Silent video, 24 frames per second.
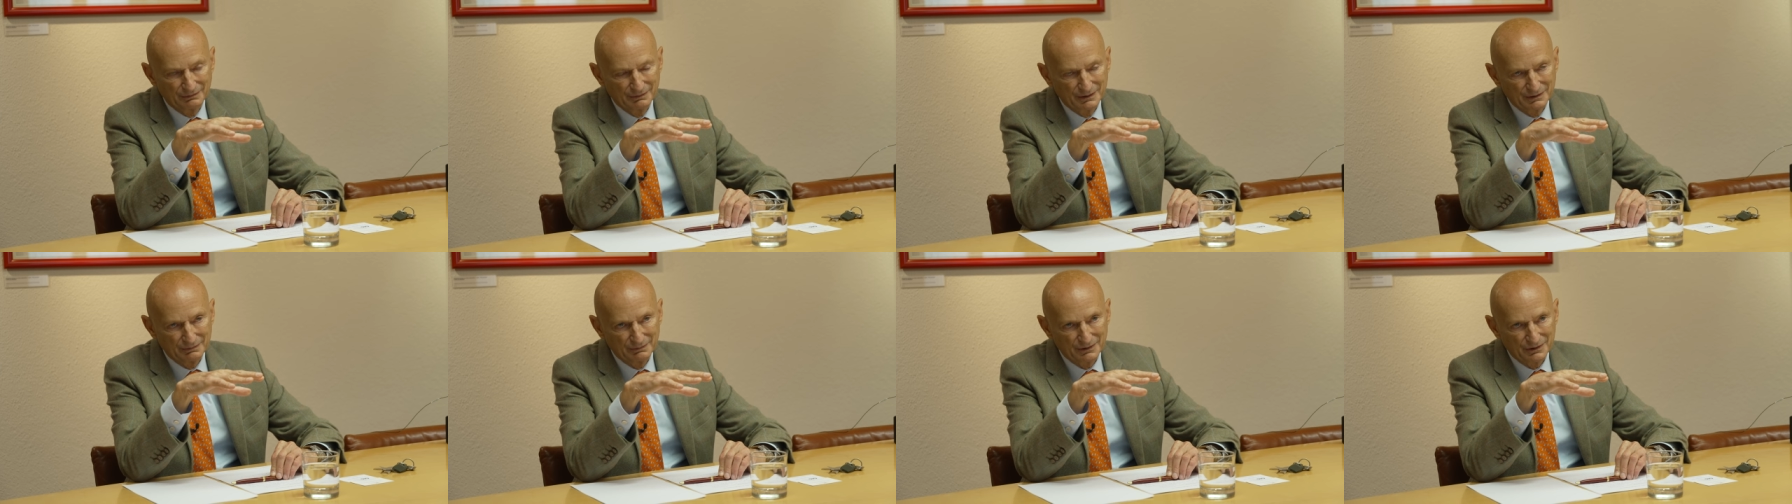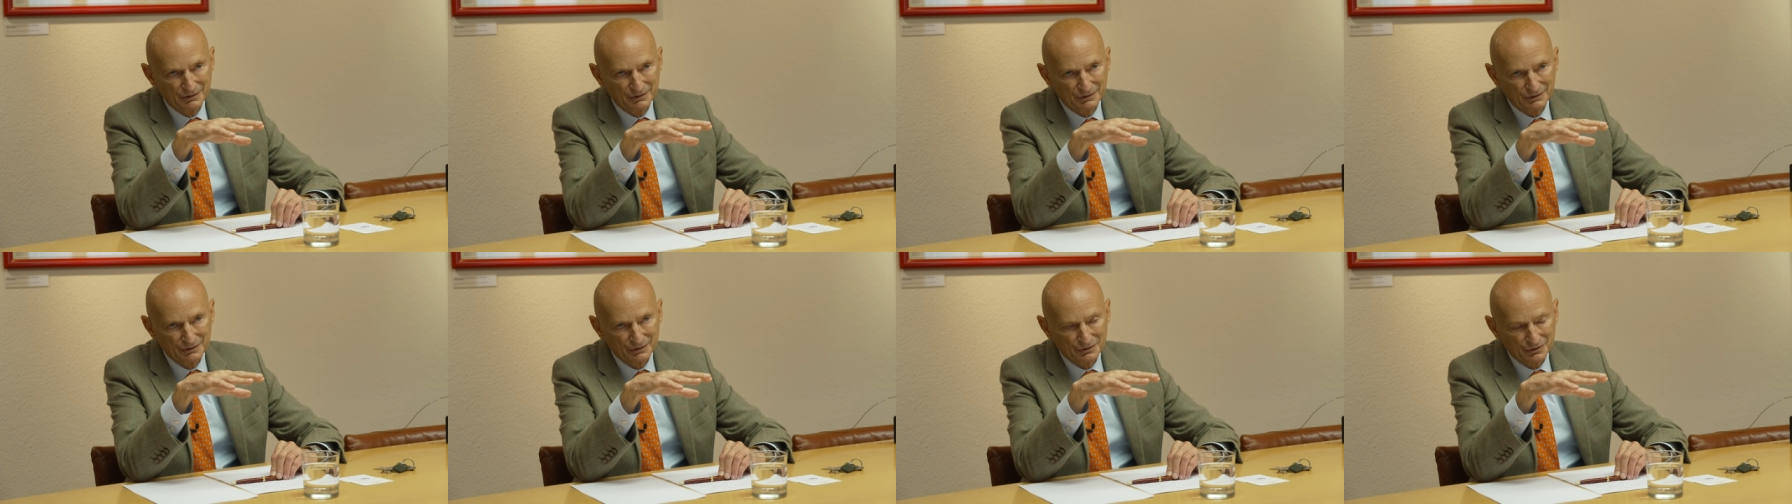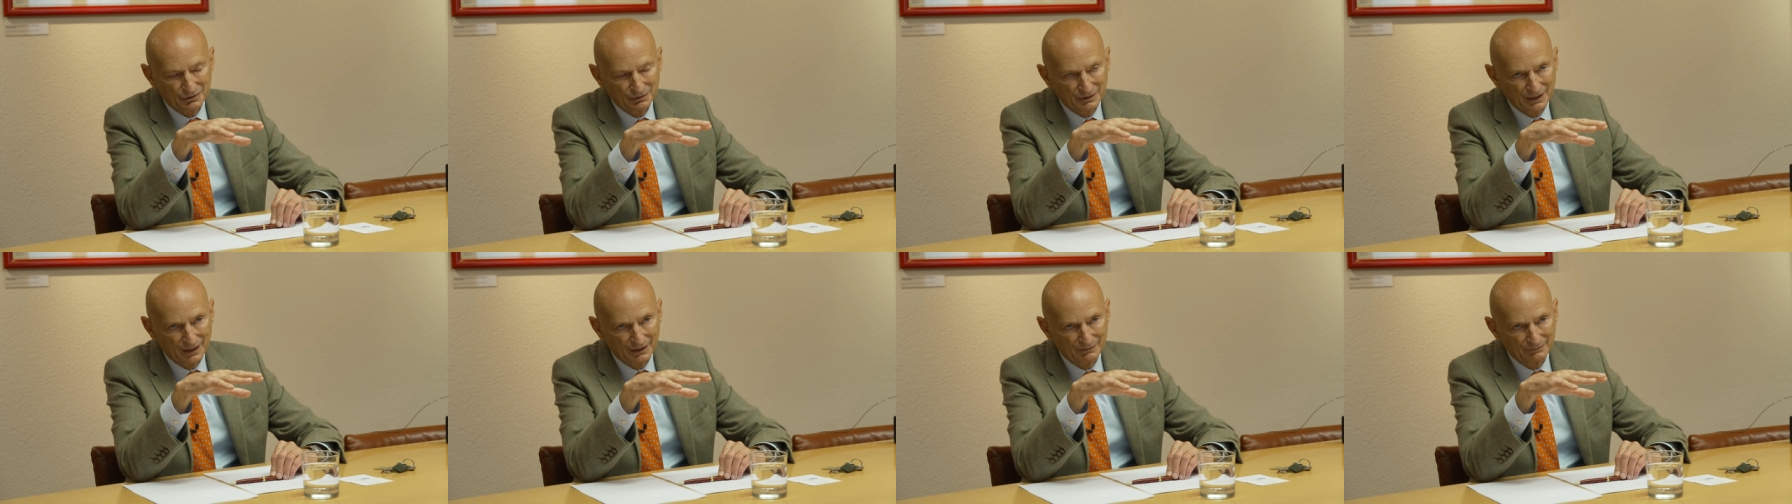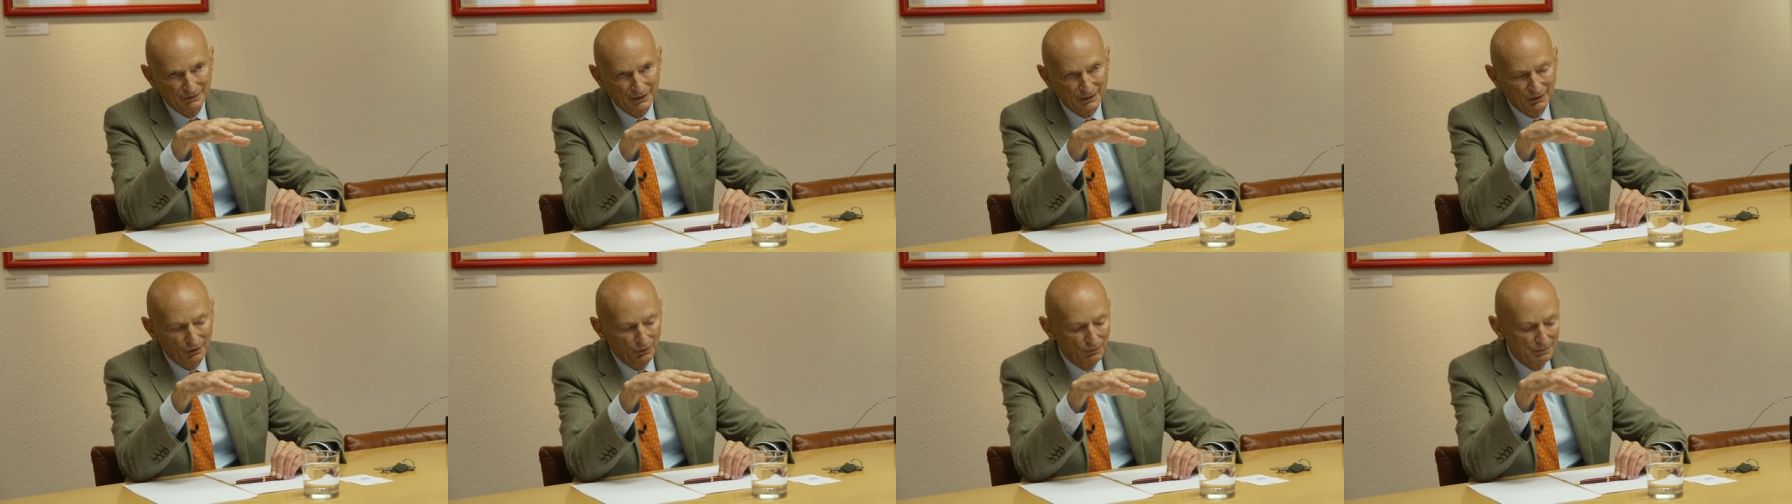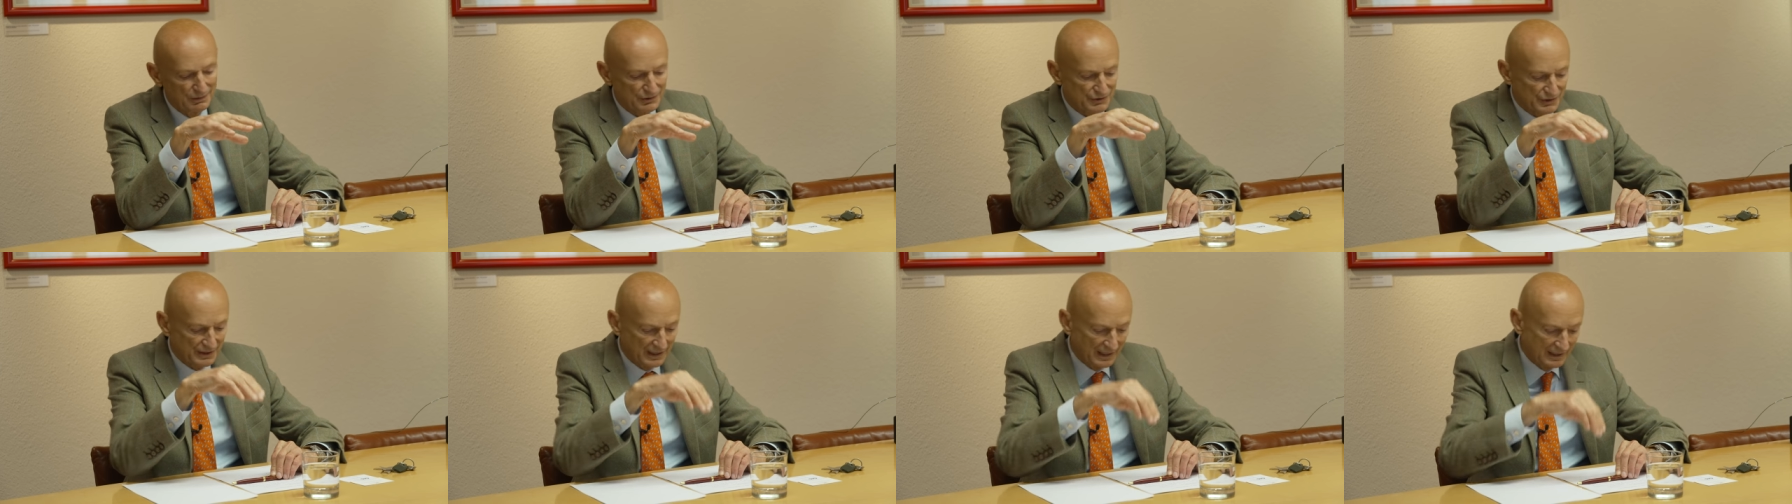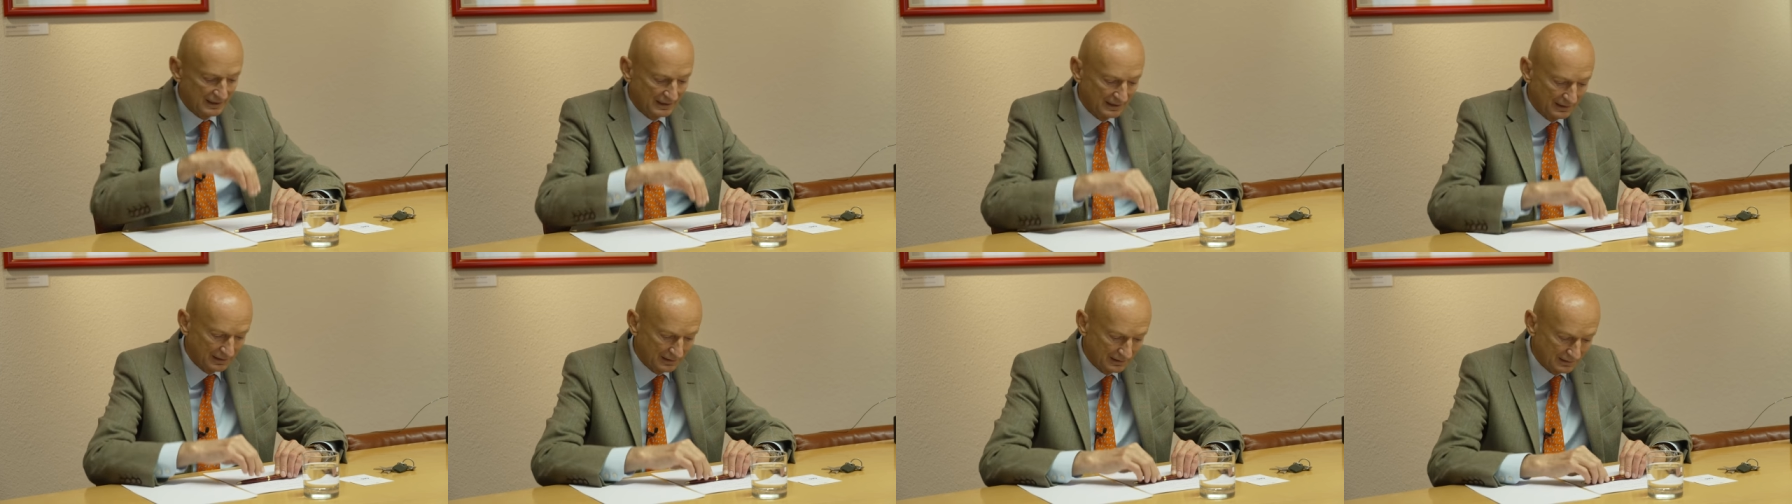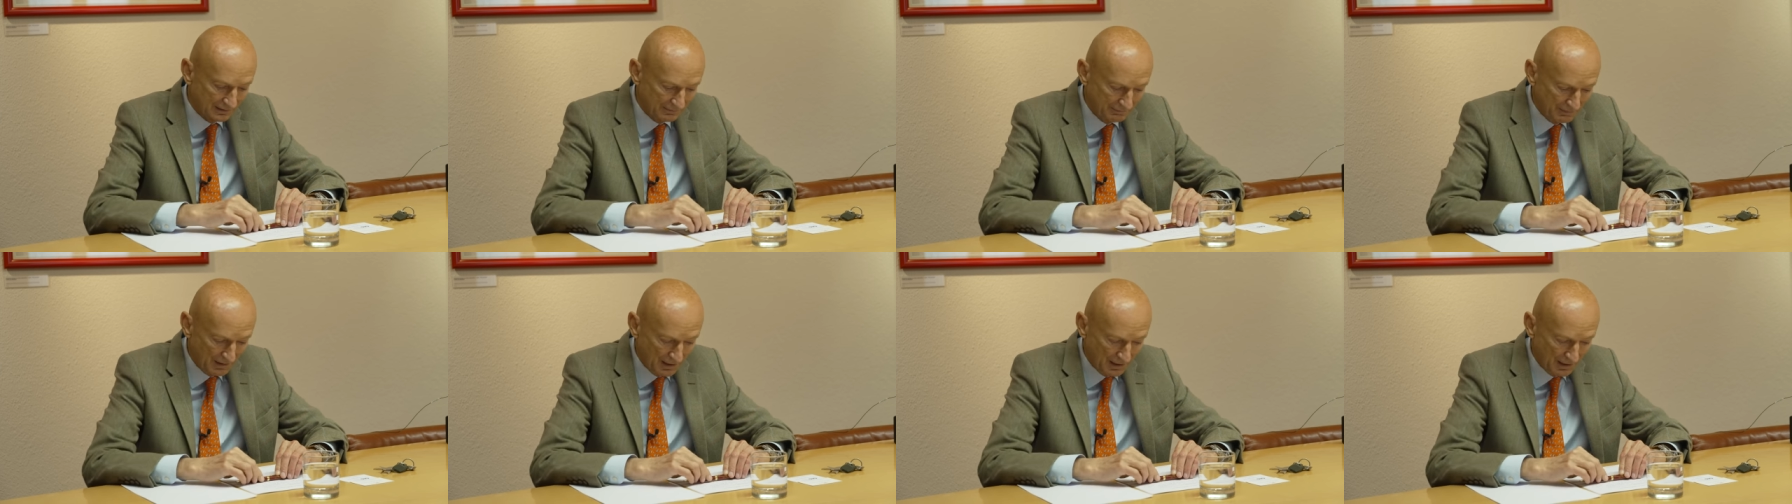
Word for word: which, should have a global standard.